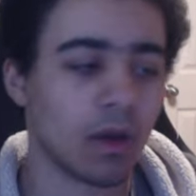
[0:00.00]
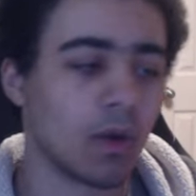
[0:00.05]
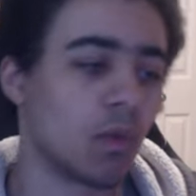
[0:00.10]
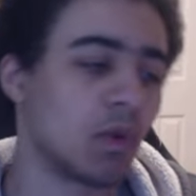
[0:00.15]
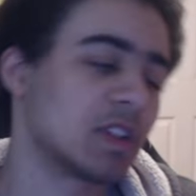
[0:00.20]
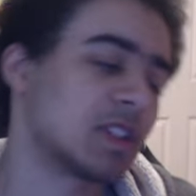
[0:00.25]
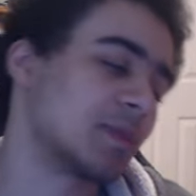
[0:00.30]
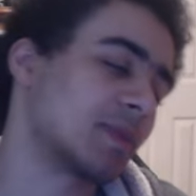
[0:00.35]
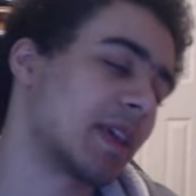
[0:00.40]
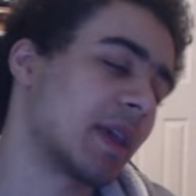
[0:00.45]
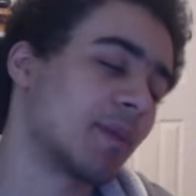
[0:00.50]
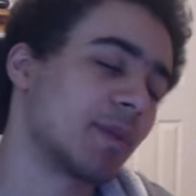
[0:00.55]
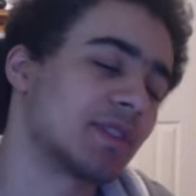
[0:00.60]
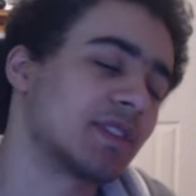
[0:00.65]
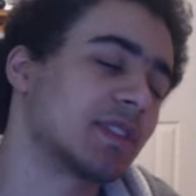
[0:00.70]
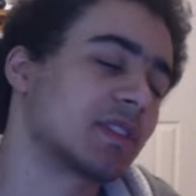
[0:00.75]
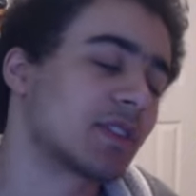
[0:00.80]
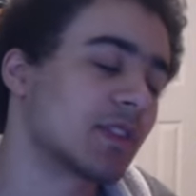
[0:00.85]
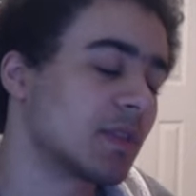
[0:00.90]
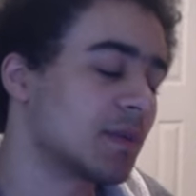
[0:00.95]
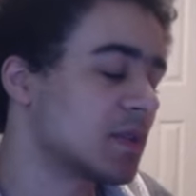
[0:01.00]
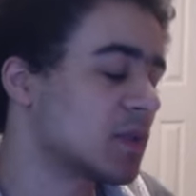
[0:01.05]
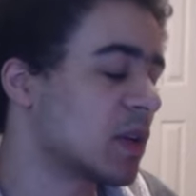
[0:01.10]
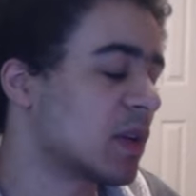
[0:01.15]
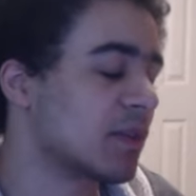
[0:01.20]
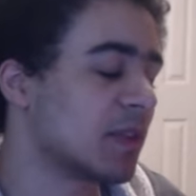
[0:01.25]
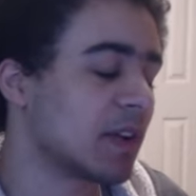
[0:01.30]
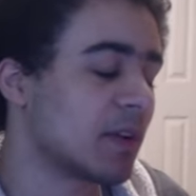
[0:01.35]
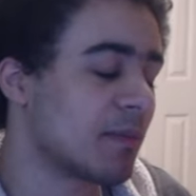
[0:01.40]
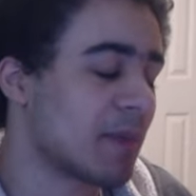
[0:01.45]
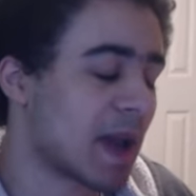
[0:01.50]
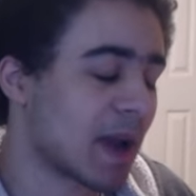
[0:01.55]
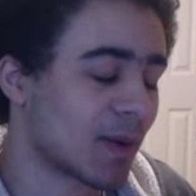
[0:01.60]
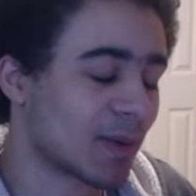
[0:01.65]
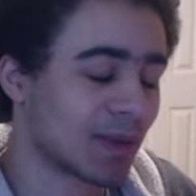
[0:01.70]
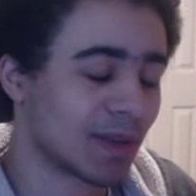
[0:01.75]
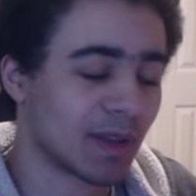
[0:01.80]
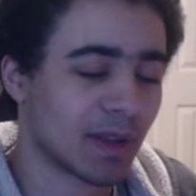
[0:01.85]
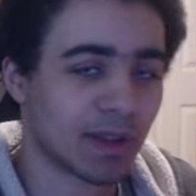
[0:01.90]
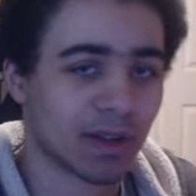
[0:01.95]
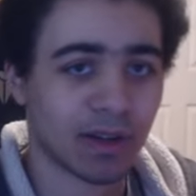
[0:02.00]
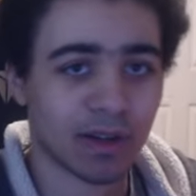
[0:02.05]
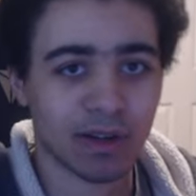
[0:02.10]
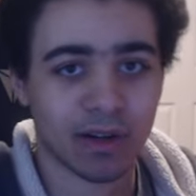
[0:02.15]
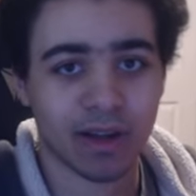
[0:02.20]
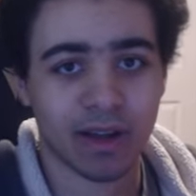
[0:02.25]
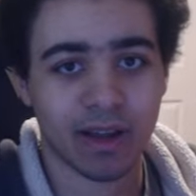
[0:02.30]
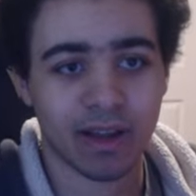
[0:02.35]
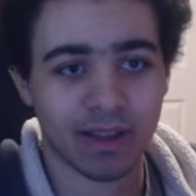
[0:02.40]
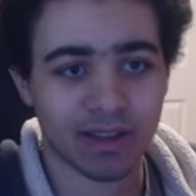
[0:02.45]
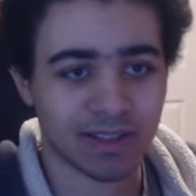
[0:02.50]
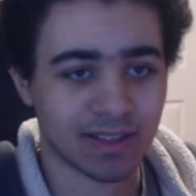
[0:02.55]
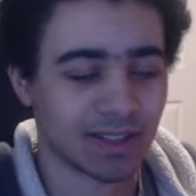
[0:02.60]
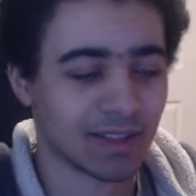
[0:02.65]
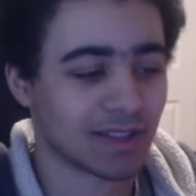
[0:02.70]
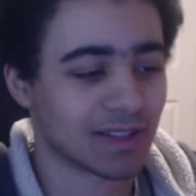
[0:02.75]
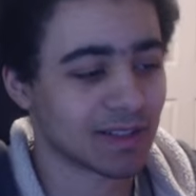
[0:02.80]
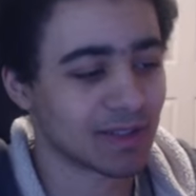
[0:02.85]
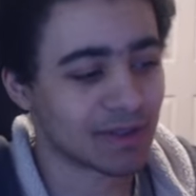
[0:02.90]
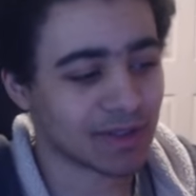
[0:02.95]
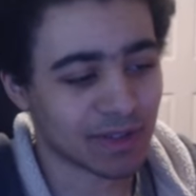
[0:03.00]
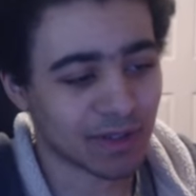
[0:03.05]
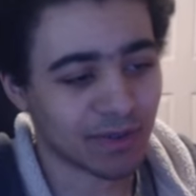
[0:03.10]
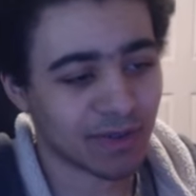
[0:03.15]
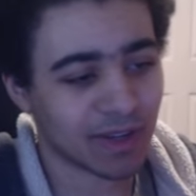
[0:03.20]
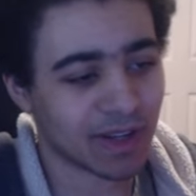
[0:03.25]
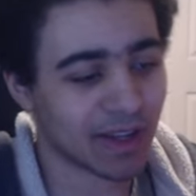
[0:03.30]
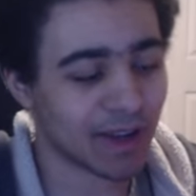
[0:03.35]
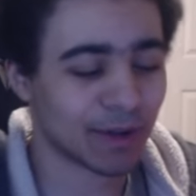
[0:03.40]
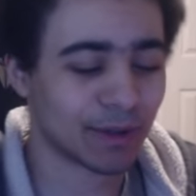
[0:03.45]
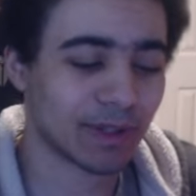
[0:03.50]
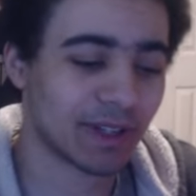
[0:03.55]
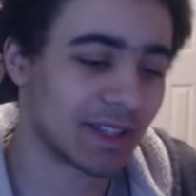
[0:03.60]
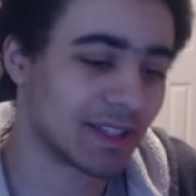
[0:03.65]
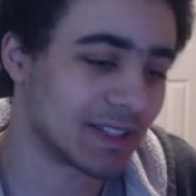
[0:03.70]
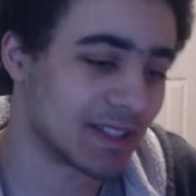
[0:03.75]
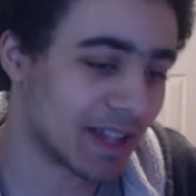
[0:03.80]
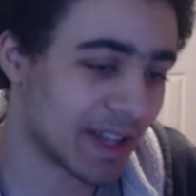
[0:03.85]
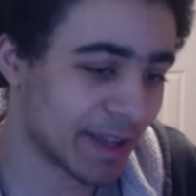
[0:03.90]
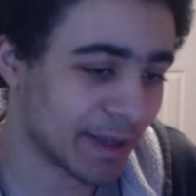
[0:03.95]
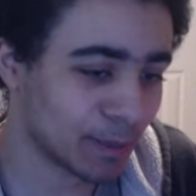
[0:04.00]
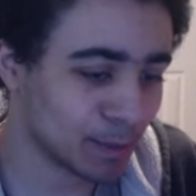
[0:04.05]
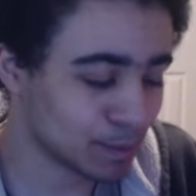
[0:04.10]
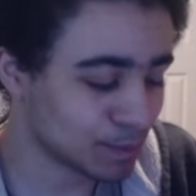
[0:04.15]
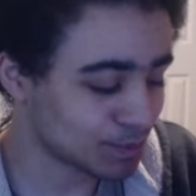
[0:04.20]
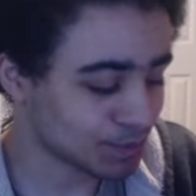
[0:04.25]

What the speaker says: What's up, gamers? It's Golden12 here, back with another Zenless Zone Zero video, and today I'm going